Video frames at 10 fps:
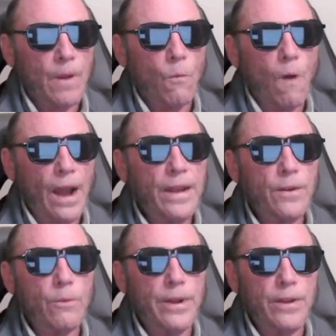Why
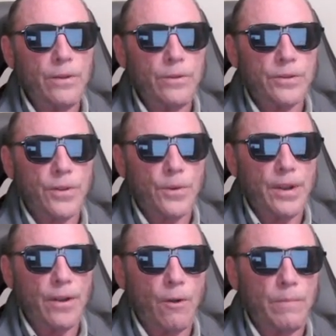do we use
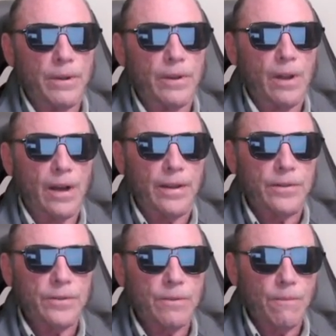3 open
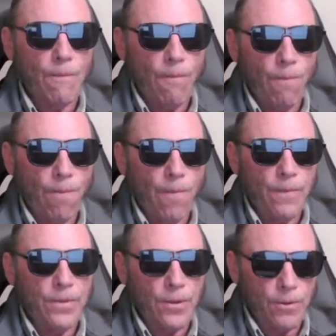lines?
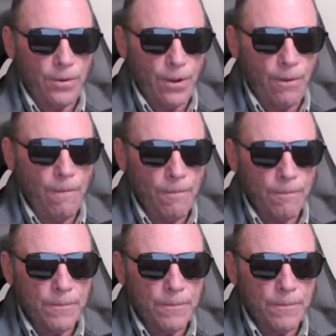Do you know?